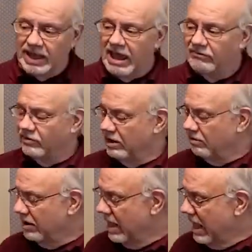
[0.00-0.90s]
we have
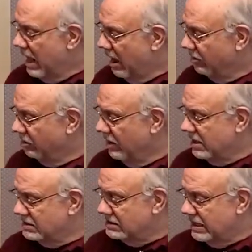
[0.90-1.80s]
here are
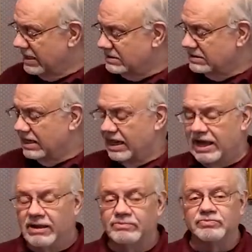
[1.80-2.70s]
things that
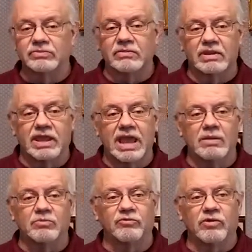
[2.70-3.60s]
um,
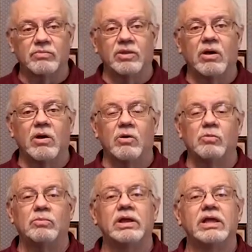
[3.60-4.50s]
came from the
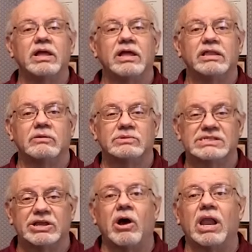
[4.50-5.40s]
home that
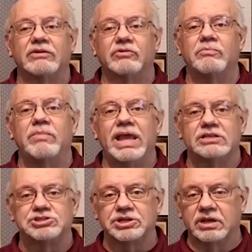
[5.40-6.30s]
was the Oliver
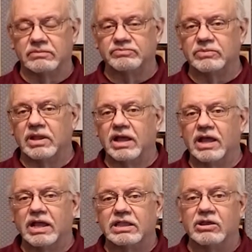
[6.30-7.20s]
Mansion.
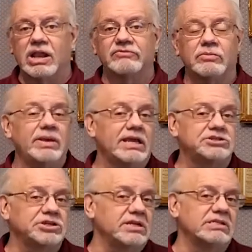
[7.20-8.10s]
The Oliver
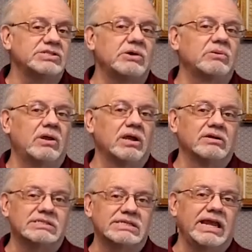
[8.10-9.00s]
Mansion is no
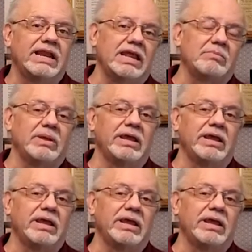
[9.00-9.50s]
longer standing